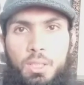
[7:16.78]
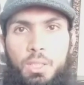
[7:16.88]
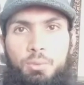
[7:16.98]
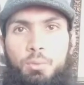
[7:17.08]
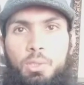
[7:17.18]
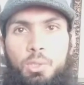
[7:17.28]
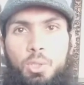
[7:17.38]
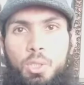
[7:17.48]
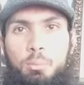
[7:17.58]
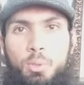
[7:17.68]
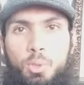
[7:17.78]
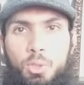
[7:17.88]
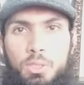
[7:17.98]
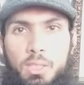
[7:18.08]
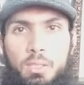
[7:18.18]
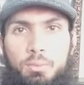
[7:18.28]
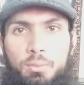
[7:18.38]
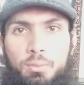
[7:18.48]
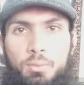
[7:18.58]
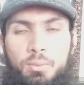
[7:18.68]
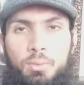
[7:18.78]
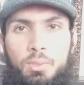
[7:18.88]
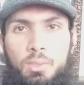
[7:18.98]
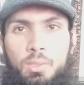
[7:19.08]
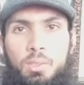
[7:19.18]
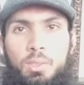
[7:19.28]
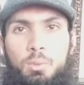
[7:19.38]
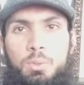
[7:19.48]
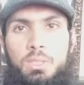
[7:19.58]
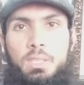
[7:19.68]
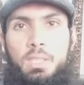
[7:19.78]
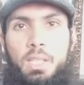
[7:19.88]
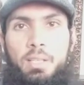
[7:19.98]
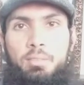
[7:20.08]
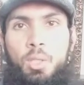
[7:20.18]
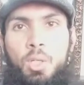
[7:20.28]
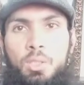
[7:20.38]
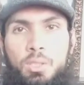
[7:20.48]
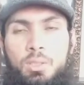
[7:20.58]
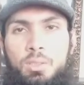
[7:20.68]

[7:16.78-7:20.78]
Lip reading: If you want to talk about yourself, you will say have not.